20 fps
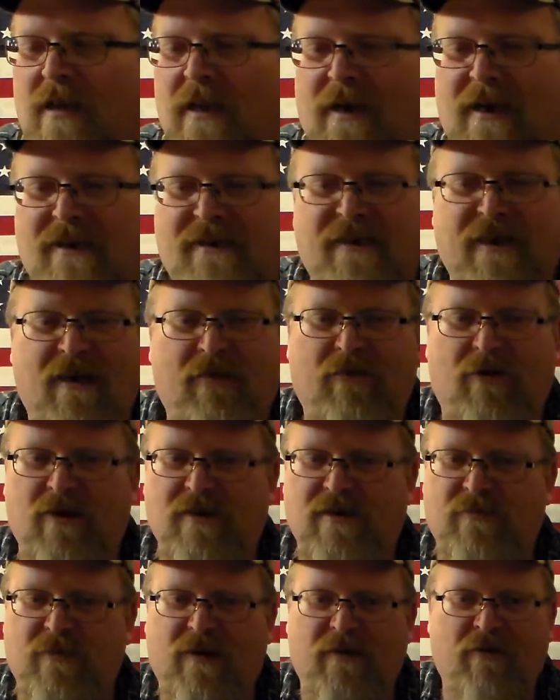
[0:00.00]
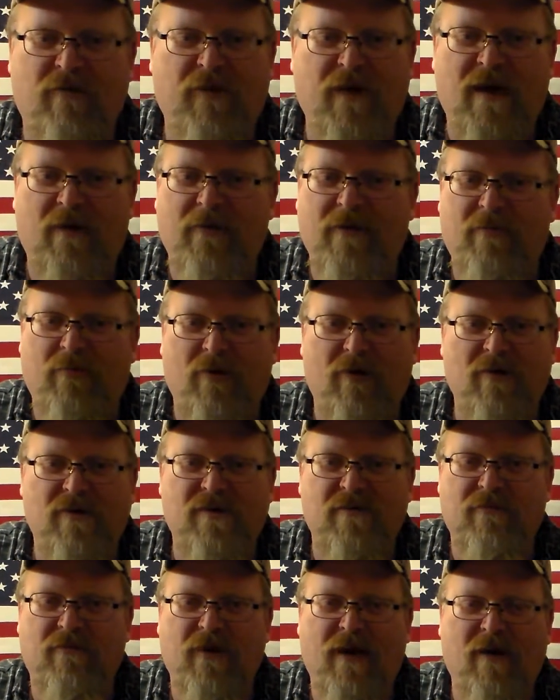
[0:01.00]
Like I say, I've always been a family
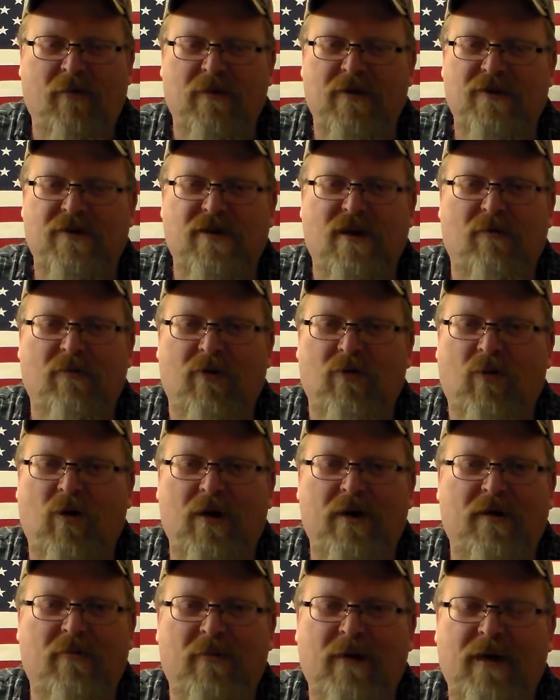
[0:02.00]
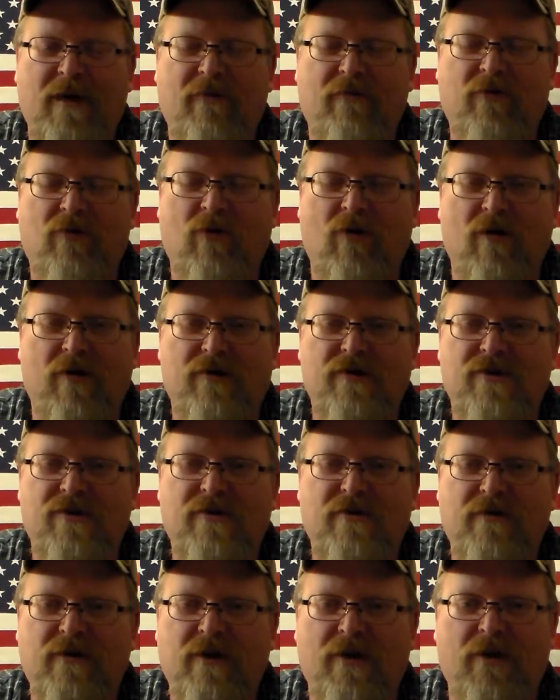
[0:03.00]
person. Family's number one to me, of course.
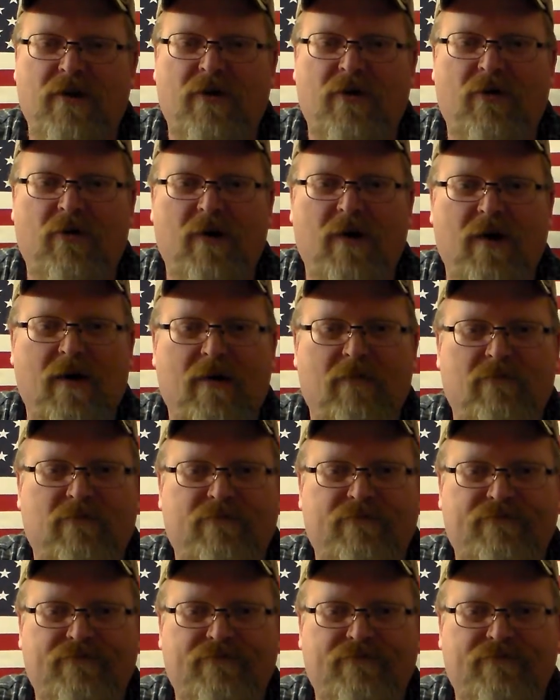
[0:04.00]
You know,